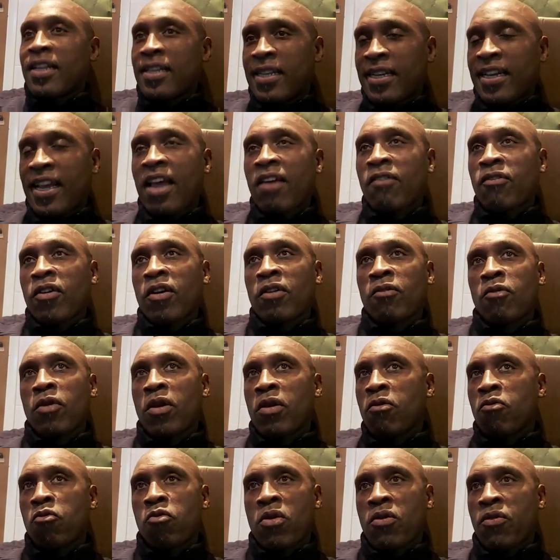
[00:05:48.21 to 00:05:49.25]
together and
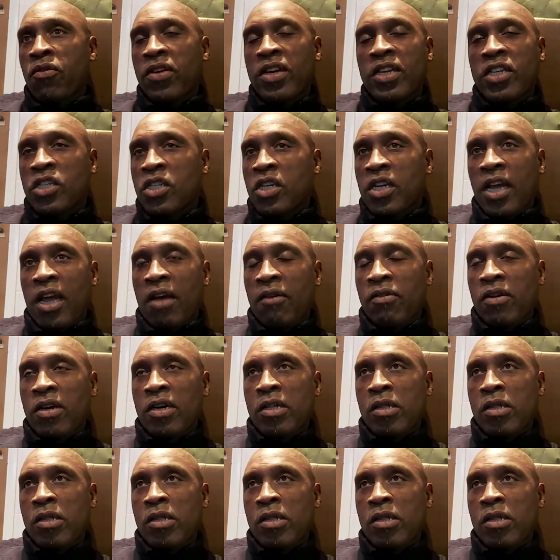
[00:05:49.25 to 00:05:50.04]
we finished together.